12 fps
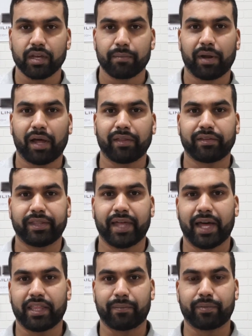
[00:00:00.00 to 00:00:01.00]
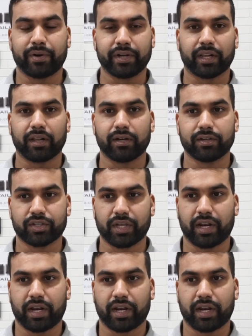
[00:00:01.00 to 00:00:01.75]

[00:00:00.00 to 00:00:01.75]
but other than that, they're pretty close.